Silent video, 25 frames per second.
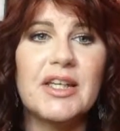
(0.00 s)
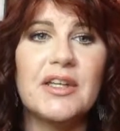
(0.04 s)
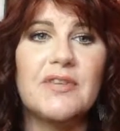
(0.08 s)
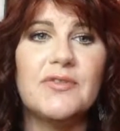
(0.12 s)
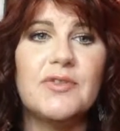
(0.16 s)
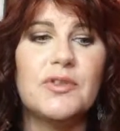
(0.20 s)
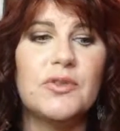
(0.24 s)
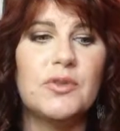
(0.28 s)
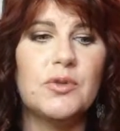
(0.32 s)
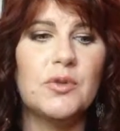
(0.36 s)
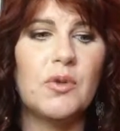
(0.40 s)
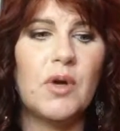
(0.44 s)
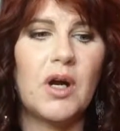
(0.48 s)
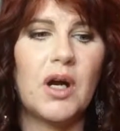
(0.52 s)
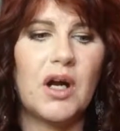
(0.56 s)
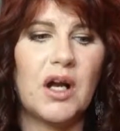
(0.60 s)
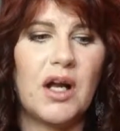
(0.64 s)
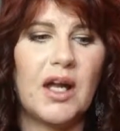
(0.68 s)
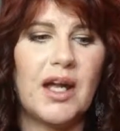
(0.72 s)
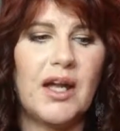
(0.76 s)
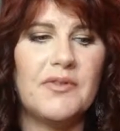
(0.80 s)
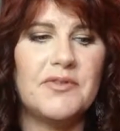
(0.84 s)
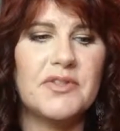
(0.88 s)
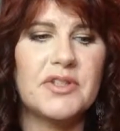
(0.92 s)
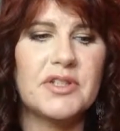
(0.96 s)
If you
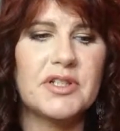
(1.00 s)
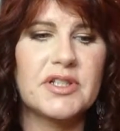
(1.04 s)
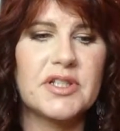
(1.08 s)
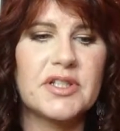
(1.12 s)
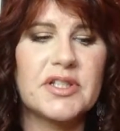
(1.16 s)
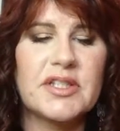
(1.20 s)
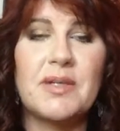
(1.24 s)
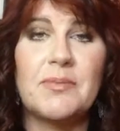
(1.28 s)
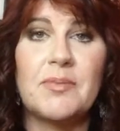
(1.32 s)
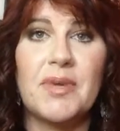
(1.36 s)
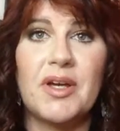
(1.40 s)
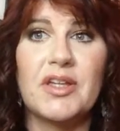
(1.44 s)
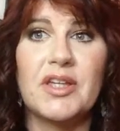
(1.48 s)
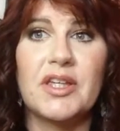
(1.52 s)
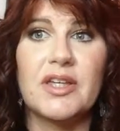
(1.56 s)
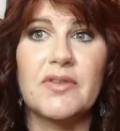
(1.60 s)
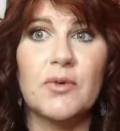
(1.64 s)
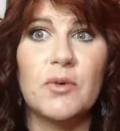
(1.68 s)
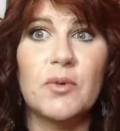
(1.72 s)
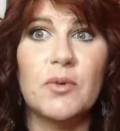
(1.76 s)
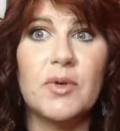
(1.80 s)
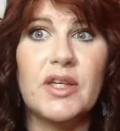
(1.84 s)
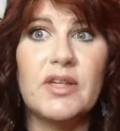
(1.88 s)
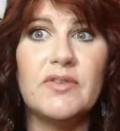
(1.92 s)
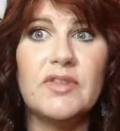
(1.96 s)
haven't seen my
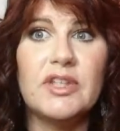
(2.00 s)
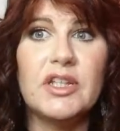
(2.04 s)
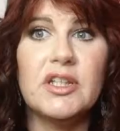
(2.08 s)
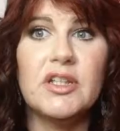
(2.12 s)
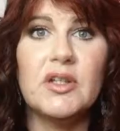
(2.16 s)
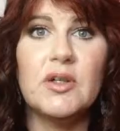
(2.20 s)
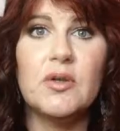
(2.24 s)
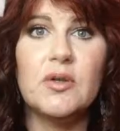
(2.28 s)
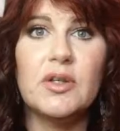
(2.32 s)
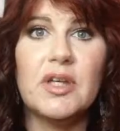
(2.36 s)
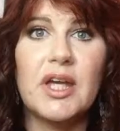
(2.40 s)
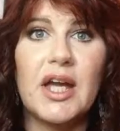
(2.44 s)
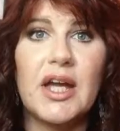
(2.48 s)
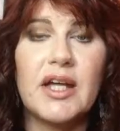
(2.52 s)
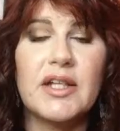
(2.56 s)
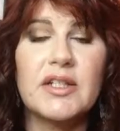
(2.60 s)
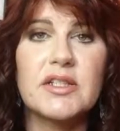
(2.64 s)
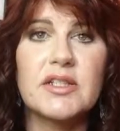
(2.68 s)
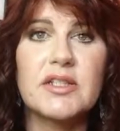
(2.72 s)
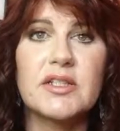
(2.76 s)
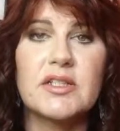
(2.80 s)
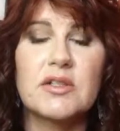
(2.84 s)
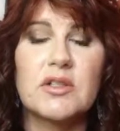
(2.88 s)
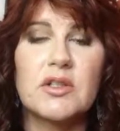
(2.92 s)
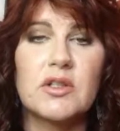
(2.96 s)
giveaway video
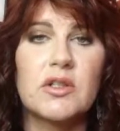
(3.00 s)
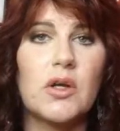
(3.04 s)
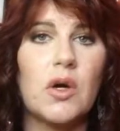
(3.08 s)
yet,